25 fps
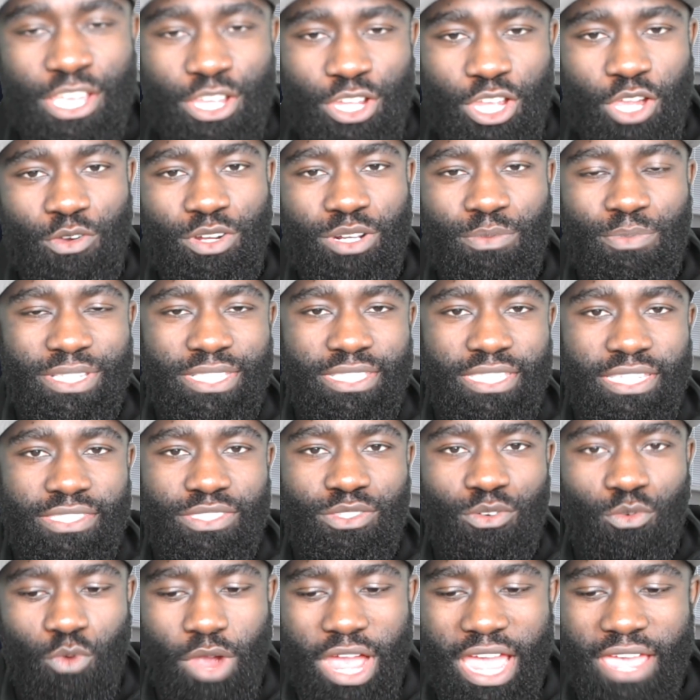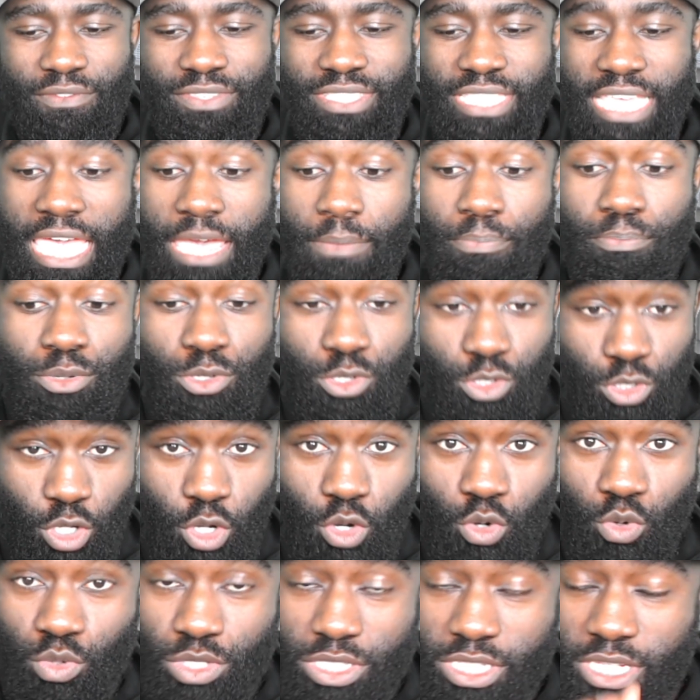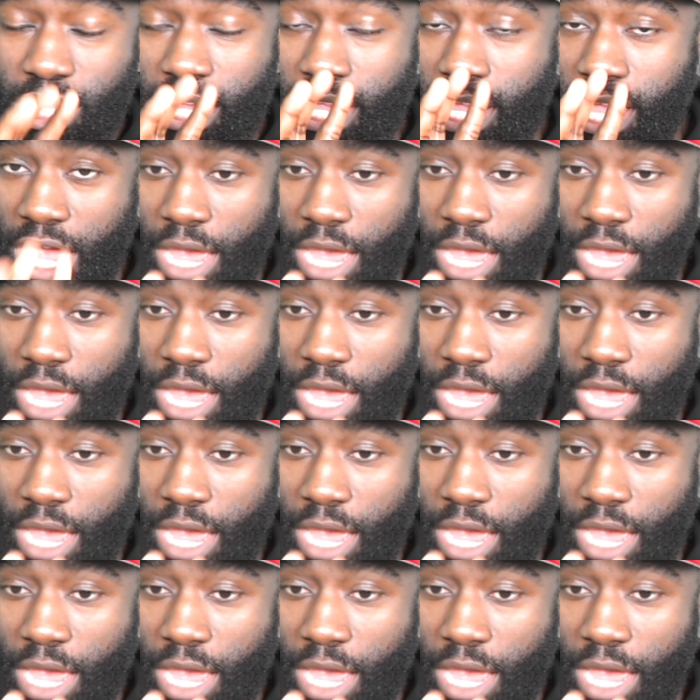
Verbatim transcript: going to be Sister Wives episodes.